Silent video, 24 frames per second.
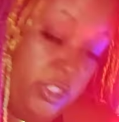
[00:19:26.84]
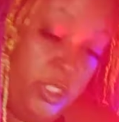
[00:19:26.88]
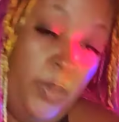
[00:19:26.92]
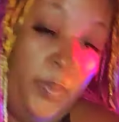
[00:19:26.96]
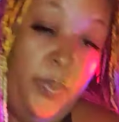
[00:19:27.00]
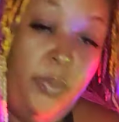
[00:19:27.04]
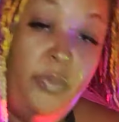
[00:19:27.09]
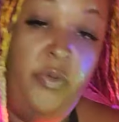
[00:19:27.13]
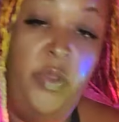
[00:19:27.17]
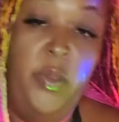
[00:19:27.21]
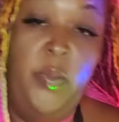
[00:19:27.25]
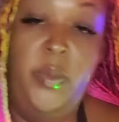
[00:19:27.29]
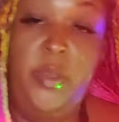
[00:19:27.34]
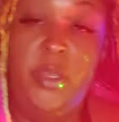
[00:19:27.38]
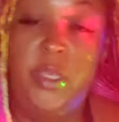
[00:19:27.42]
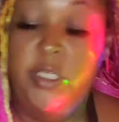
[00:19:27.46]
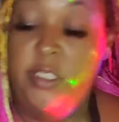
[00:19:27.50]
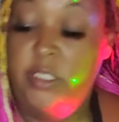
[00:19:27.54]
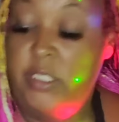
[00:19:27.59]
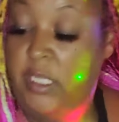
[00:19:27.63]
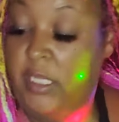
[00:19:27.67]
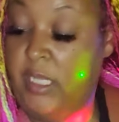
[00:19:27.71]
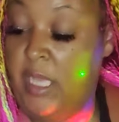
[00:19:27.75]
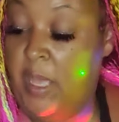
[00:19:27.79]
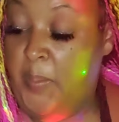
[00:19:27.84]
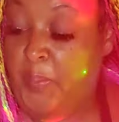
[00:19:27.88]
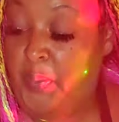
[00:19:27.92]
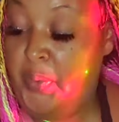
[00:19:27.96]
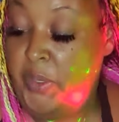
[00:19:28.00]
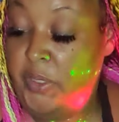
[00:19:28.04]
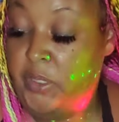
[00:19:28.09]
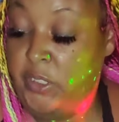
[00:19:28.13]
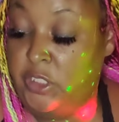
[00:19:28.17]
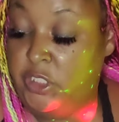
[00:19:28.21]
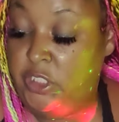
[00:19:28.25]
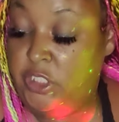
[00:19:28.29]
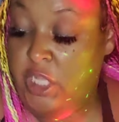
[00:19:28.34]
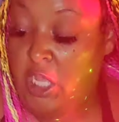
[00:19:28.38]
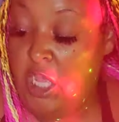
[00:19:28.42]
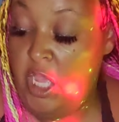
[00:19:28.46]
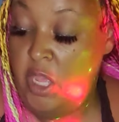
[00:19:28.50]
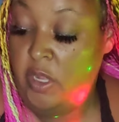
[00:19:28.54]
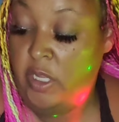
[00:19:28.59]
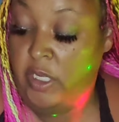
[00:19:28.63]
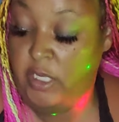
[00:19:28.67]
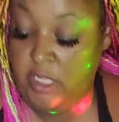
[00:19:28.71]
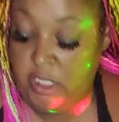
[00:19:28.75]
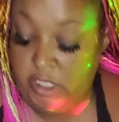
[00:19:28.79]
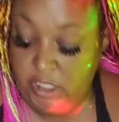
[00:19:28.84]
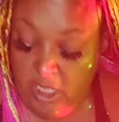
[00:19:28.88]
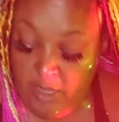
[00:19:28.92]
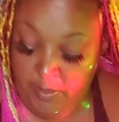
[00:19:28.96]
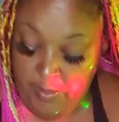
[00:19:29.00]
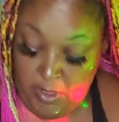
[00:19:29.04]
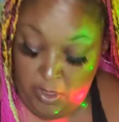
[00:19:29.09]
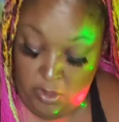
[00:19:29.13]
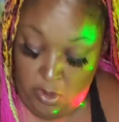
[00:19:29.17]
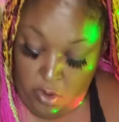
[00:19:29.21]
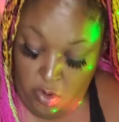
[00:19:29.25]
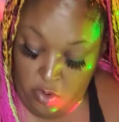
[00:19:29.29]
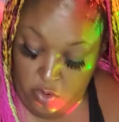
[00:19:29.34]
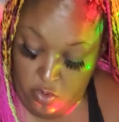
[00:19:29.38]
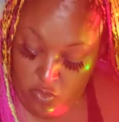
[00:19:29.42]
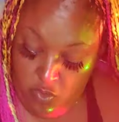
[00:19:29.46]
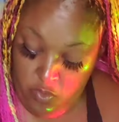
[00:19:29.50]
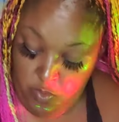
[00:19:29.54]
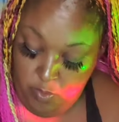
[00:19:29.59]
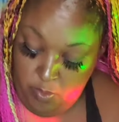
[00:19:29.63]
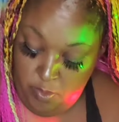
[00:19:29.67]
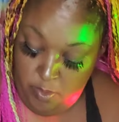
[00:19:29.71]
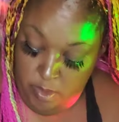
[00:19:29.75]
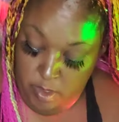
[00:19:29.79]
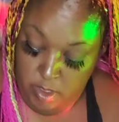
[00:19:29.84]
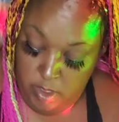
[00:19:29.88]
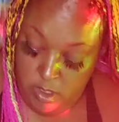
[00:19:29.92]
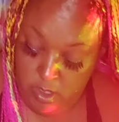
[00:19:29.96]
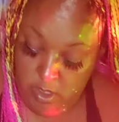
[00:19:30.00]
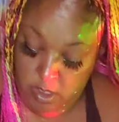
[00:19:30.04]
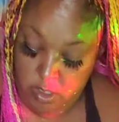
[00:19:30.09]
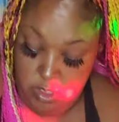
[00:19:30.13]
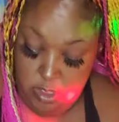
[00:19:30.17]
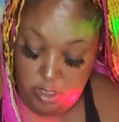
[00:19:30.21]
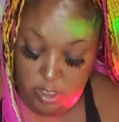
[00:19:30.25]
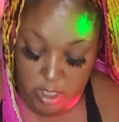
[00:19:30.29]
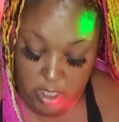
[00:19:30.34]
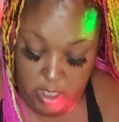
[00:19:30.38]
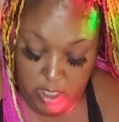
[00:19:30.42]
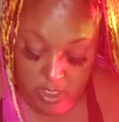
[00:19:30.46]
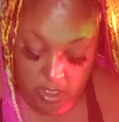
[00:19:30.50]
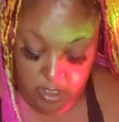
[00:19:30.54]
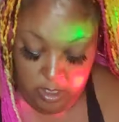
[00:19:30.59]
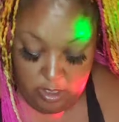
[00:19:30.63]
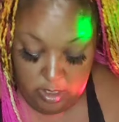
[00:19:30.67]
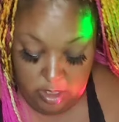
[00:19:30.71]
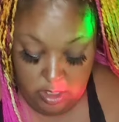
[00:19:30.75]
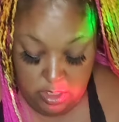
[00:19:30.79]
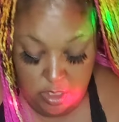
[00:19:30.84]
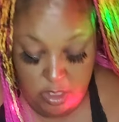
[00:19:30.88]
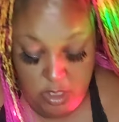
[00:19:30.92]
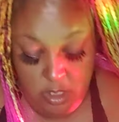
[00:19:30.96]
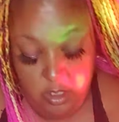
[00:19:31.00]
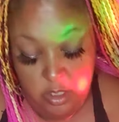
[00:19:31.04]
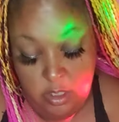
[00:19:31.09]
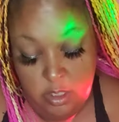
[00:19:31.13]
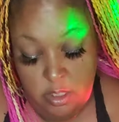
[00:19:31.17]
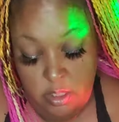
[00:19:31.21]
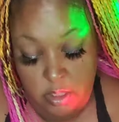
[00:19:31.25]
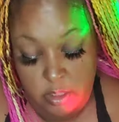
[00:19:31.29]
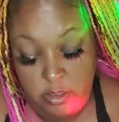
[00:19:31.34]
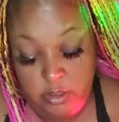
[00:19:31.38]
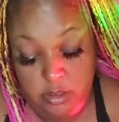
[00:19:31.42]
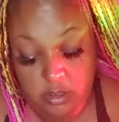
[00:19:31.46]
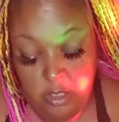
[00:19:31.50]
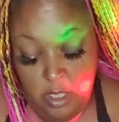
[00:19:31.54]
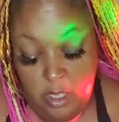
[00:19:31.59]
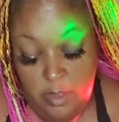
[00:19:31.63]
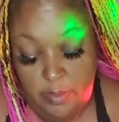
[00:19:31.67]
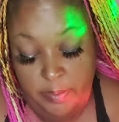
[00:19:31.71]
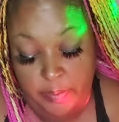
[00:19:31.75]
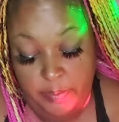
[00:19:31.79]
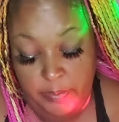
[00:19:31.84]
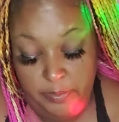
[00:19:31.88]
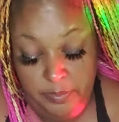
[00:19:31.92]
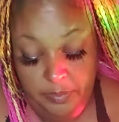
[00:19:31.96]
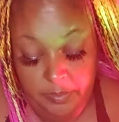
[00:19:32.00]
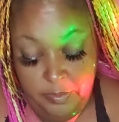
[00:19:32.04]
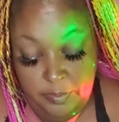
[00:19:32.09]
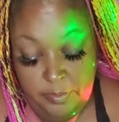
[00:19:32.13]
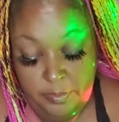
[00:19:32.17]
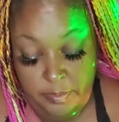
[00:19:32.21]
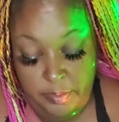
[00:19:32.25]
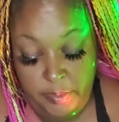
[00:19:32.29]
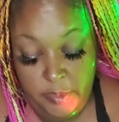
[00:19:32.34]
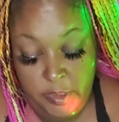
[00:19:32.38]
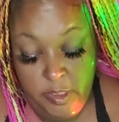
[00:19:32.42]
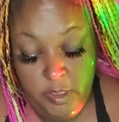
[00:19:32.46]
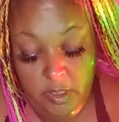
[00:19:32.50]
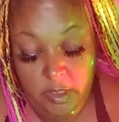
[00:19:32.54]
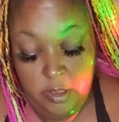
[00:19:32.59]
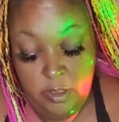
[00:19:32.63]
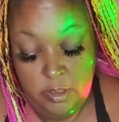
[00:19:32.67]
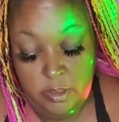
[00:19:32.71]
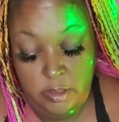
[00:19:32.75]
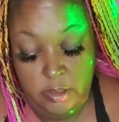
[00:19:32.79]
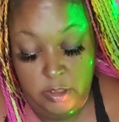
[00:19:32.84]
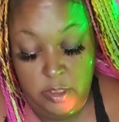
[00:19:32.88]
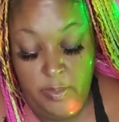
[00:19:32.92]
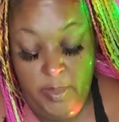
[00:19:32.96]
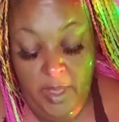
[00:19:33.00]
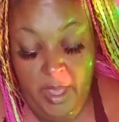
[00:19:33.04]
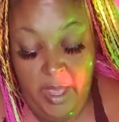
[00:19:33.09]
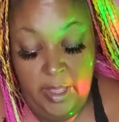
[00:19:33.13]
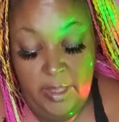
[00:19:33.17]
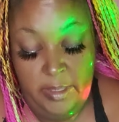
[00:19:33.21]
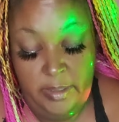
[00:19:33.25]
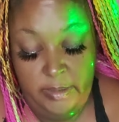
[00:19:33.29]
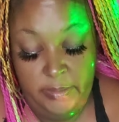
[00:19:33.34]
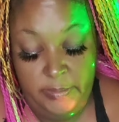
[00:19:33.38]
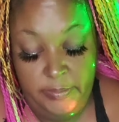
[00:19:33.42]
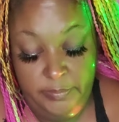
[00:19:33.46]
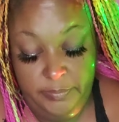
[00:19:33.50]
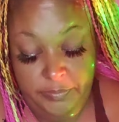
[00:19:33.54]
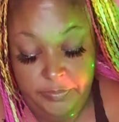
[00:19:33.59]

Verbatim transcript: separate because they got put in jail and they coming home? Yeah? Something. Somebody.